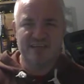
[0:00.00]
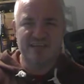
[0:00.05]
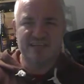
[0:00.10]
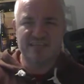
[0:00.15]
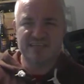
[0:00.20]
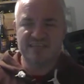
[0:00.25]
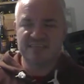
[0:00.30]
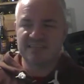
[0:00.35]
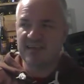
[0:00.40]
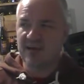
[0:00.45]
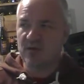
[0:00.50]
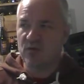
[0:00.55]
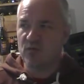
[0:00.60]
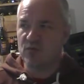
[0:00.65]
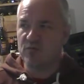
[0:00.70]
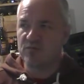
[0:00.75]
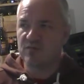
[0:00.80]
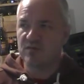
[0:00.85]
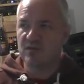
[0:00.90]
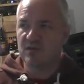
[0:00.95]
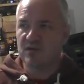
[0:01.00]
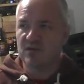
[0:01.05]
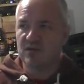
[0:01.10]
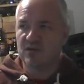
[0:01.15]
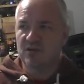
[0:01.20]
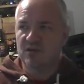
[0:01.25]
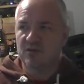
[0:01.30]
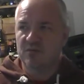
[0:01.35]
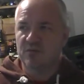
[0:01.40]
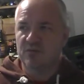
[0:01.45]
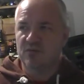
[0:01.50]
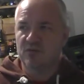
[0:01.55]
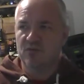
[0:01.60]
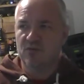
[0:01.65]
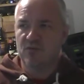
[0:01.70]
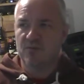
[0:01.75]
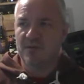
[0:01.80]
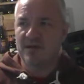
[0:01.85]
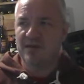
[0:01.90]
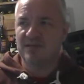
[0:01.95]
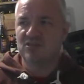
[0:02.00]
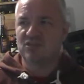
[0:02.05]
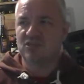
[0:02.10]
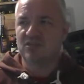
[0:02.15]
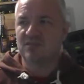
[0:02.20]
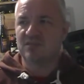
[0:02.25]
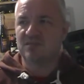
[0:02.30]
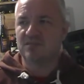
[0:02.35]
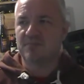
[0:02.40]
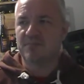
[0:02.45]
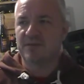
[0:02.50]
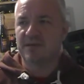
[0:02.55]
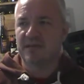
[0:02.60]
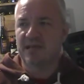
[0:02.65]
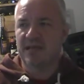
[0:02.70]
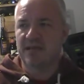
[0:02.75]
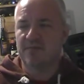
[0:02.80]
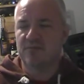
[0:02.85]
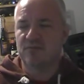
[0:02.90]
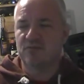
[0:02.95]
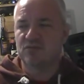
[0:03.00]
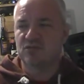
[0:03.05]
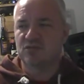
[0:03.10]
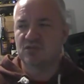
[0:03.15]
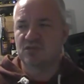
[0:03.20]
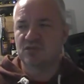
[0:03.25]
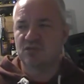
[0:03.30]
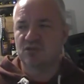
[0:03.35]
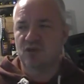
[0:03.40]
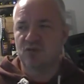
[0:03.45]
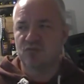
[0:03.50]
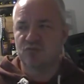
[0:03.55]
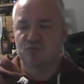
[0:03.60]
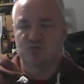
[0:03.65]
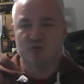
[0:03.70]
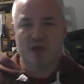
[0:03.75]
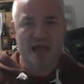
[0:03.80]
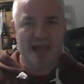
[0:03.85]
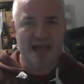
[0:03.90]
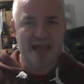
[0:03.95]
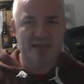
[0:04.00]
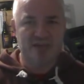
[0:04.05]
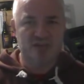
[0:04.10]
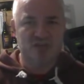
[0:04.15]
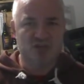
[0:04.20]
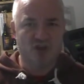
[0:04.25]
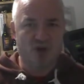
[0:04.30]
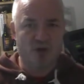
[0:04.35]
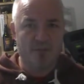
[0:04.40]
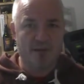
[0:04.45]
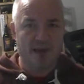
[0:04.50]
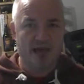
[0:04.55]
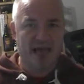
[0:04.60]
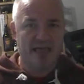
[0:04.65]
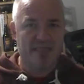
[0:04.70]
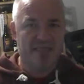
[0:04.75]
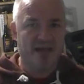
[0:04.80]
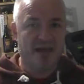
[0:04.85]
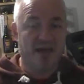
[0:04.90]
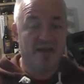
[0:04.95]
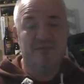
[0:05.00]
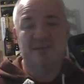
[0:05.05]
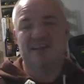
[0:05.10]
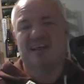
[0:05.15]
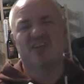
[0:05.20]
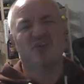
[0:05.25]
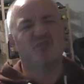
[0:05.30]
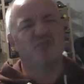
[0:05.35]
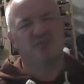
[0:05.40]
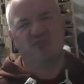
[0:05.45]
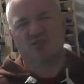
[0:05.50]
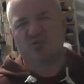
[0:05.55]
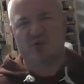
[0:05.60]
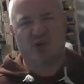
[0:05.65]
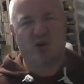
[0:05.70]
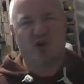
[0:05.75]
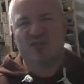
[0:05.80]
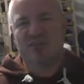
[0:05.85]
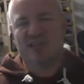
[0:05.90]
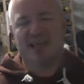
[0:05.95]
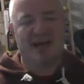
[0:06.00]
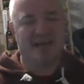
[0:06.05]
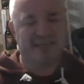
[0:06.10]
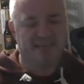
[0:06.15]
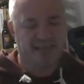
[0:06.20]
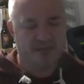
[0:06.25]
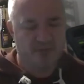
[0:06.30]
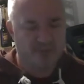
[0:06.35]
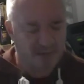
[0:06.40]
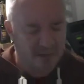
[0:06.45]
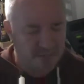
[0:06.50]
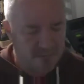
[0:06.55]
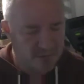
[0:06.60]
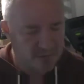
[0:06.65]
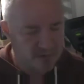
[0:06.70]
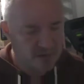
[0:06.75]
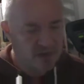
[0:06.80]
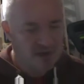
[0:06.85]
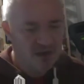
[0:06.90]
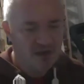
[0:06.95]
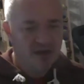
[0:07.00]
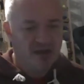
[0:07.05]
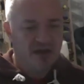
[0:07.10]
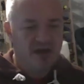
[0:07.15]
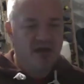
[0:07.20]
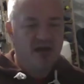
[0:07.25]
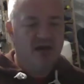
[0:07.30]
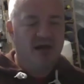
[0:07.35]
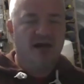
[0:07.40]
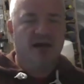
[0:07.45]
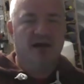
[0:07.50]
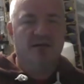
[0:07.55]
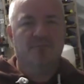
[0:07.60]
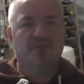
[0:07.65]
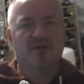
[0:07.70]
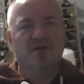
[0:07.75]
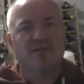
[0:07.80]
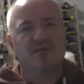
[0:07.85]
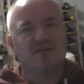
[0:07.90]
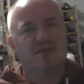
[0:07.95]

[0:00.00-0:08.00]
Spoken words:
in yourself, but you imagine being able to go to a shop like that. I mean, I know they do it online anyway, but